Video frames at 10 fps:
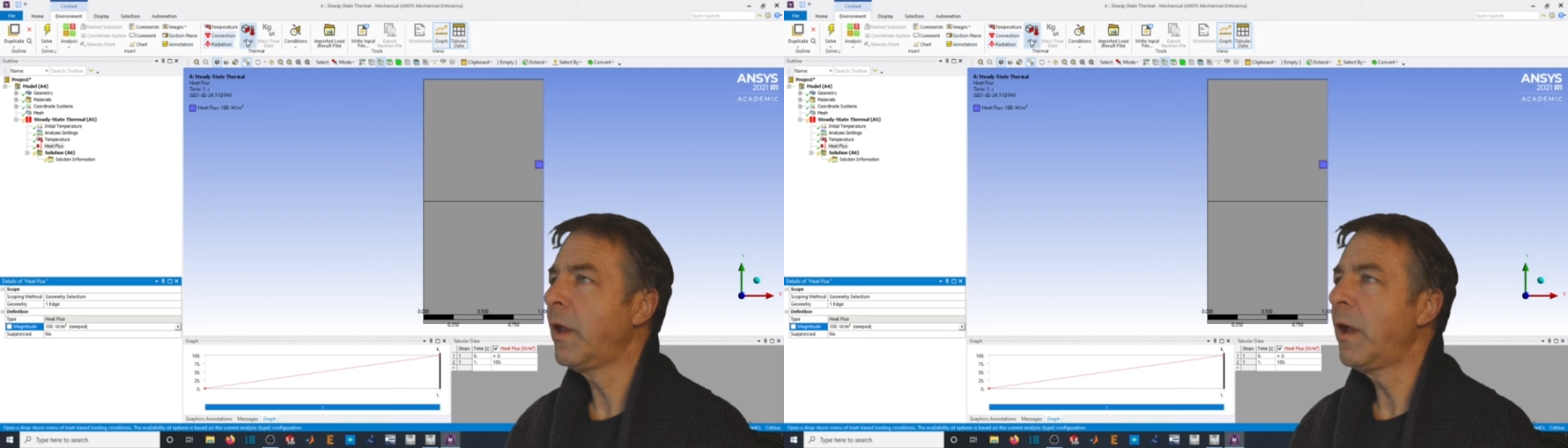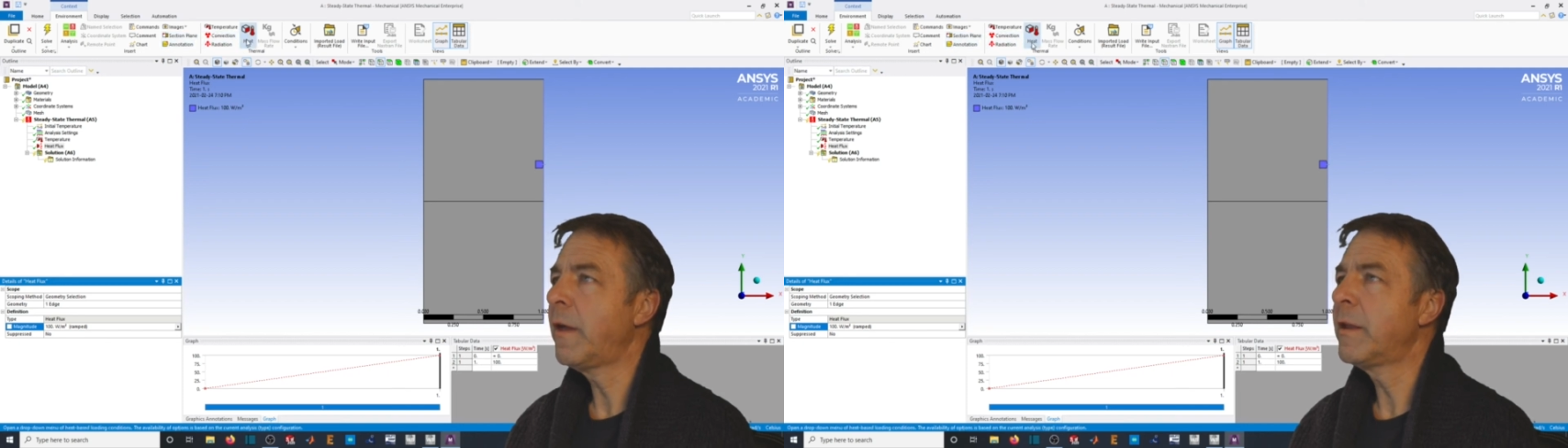
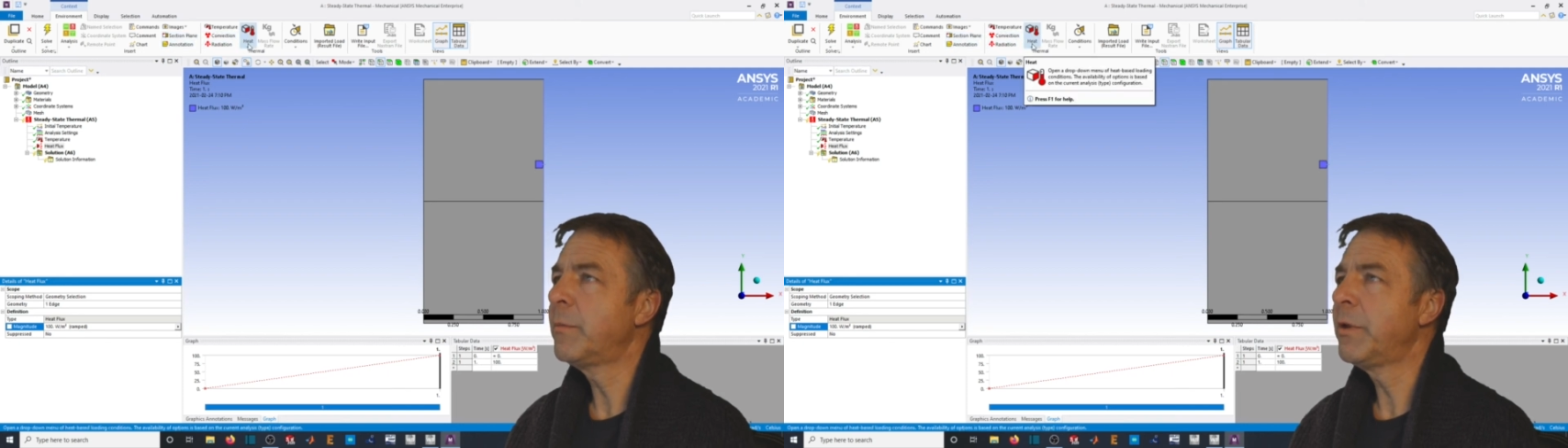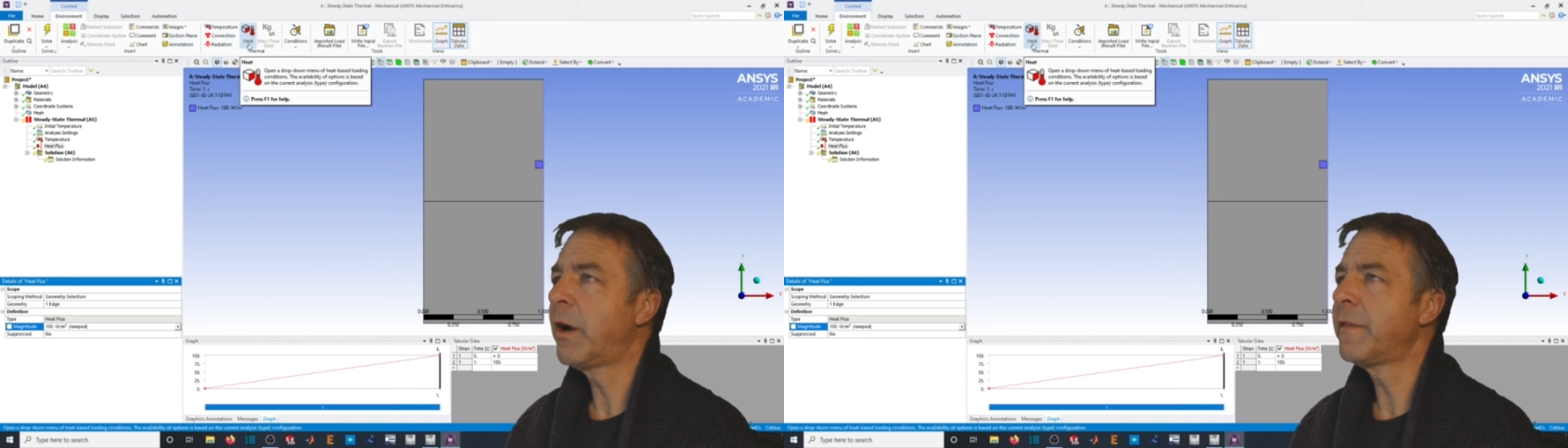then
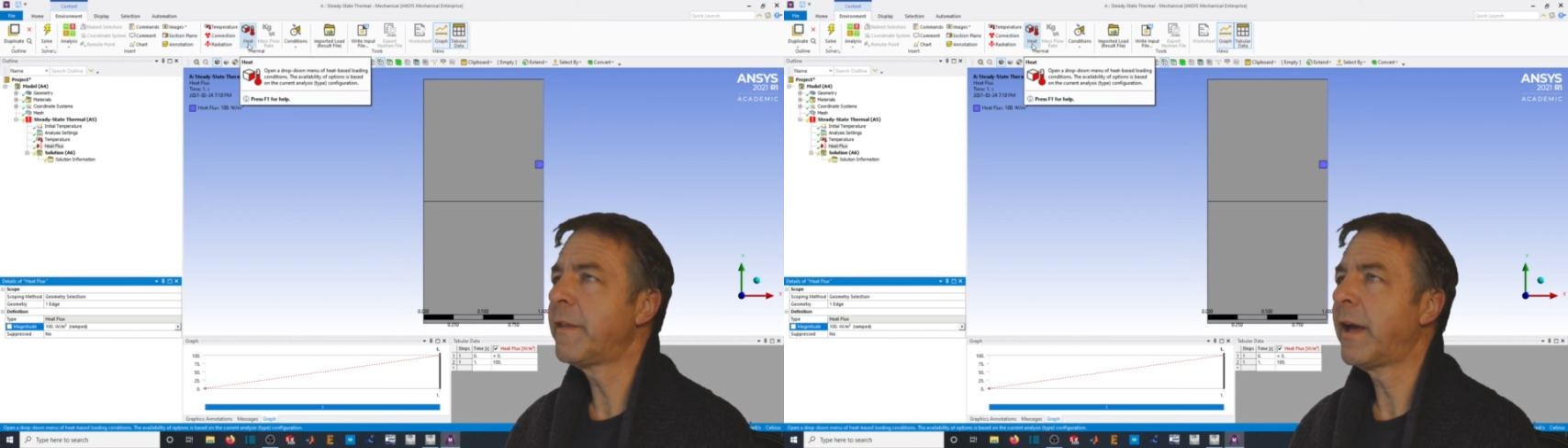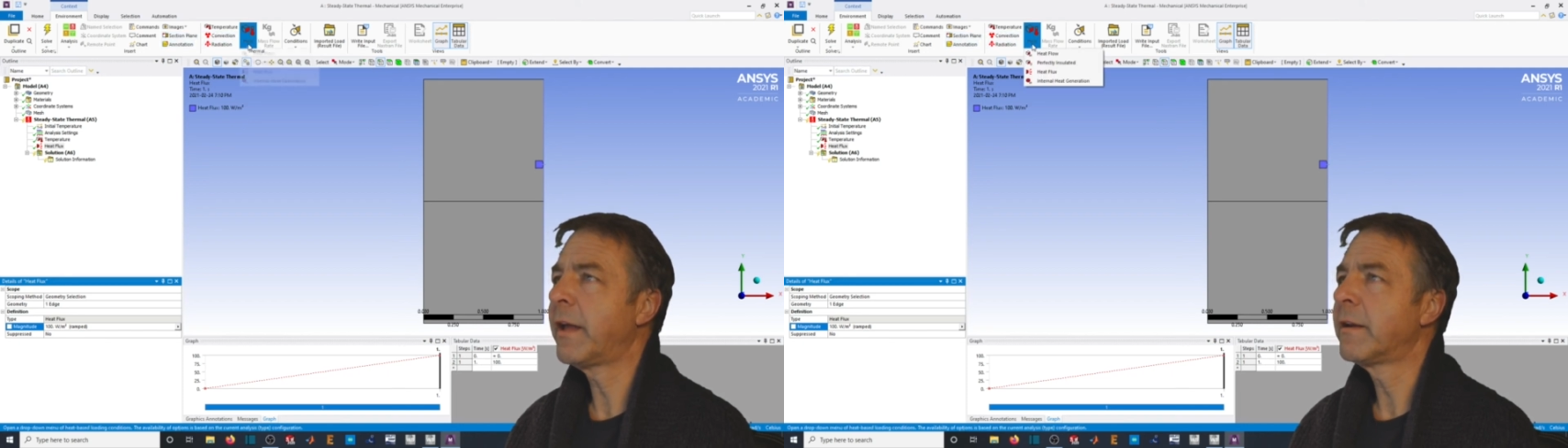beyond
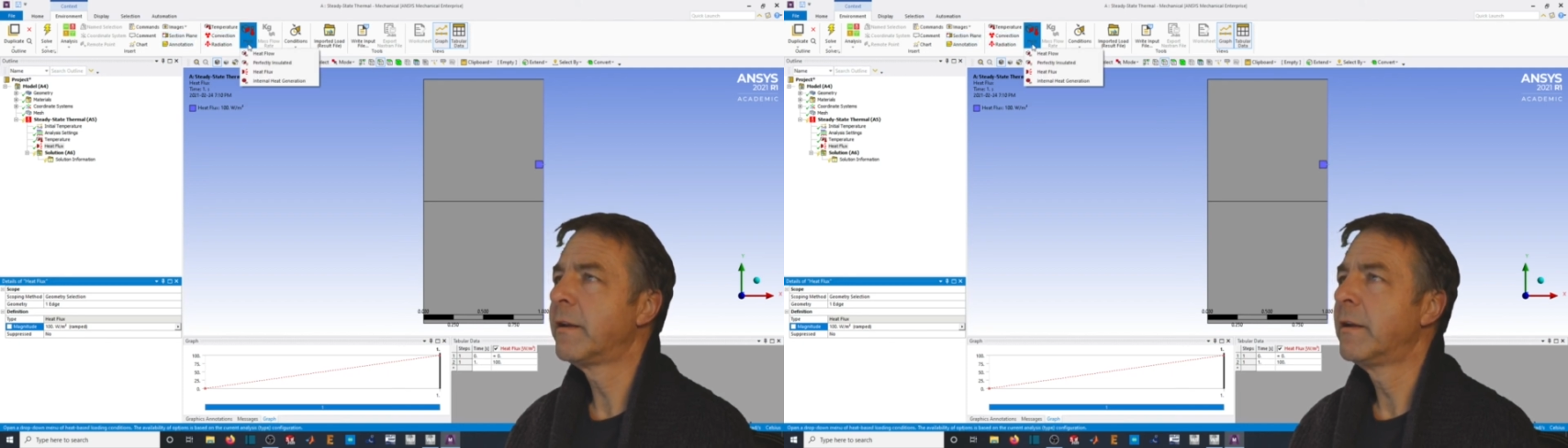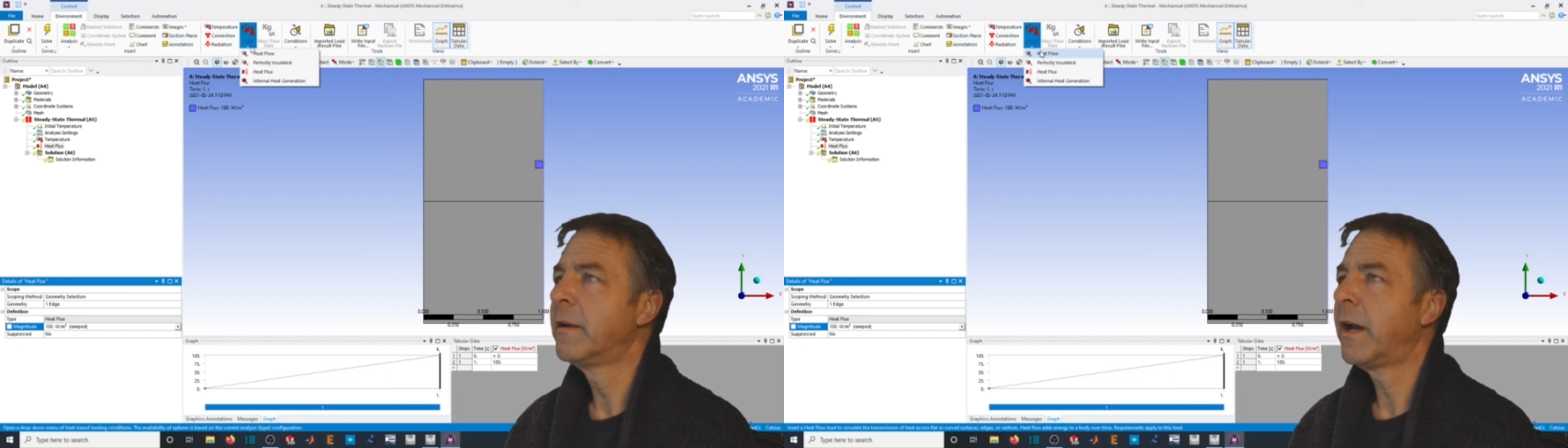that,
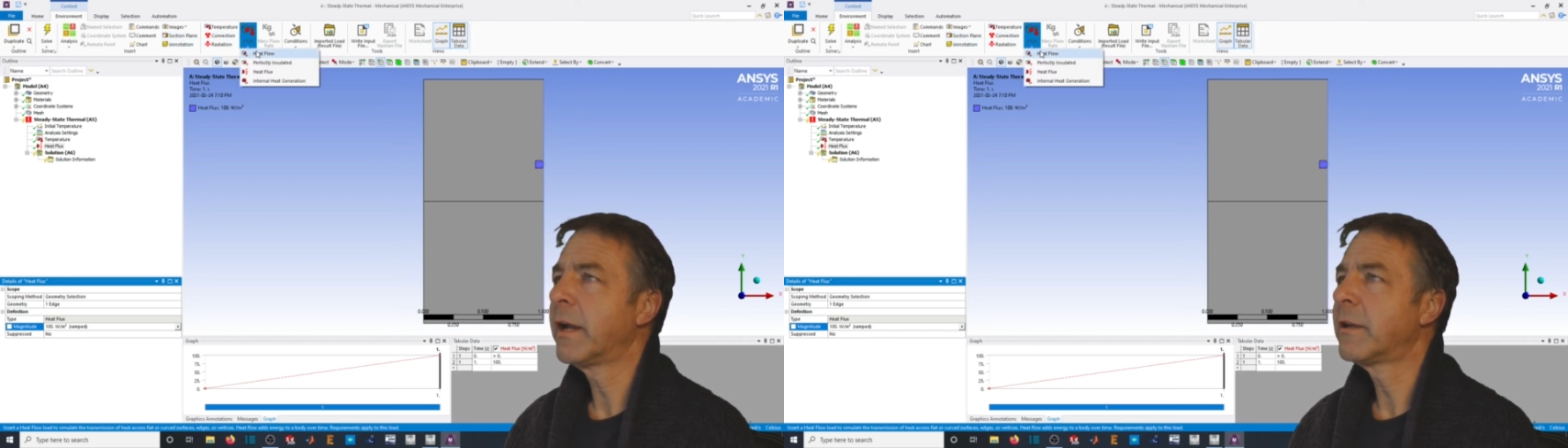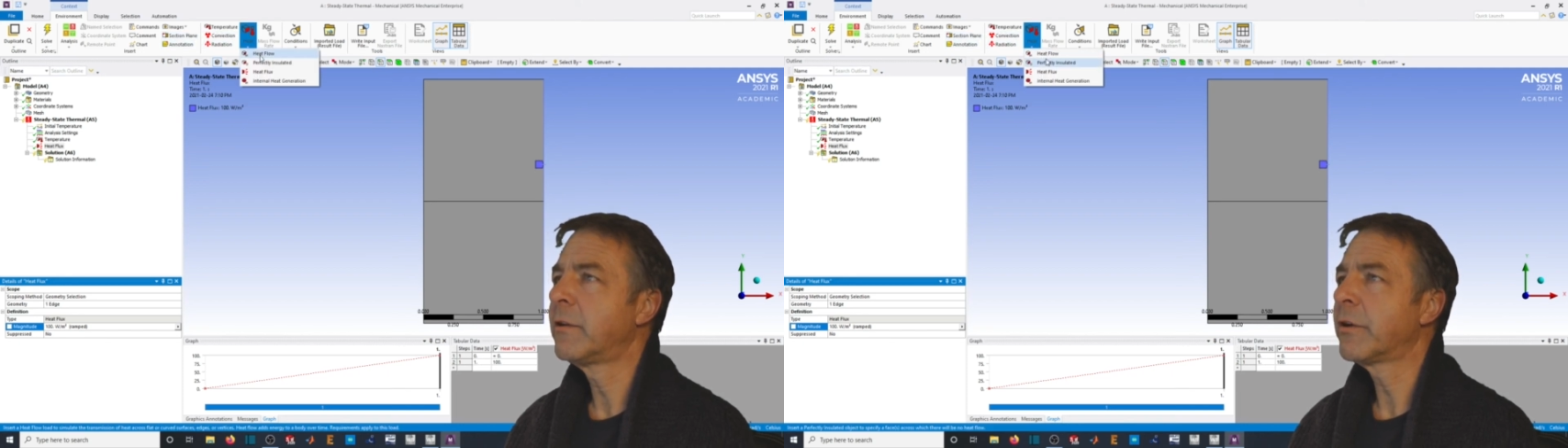I
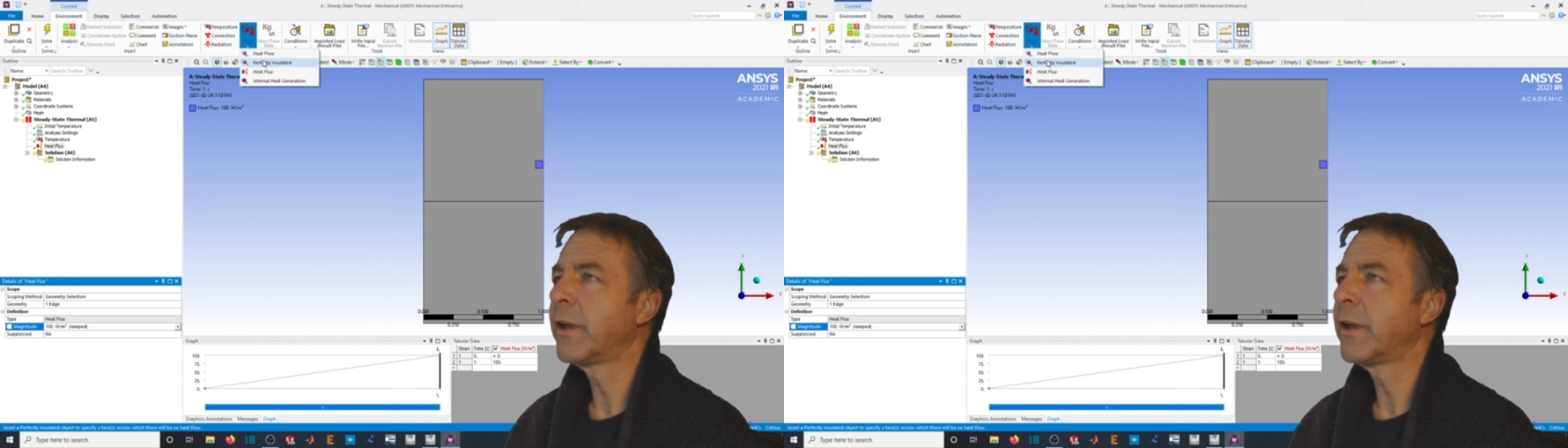can look